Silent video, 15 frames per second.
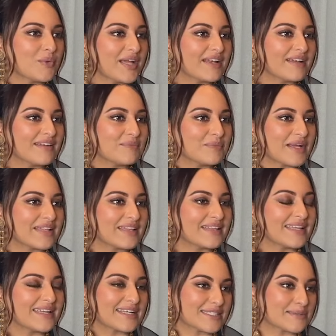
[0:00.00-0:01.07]
when when
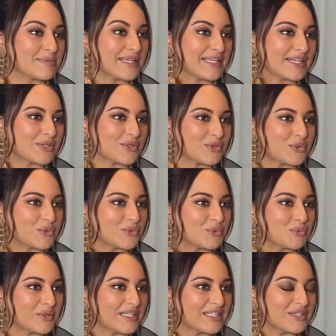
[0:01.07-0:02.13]
they explain it to you
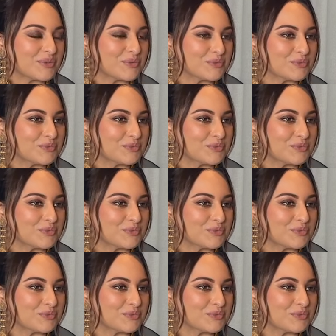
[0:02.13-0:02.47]
the way they do.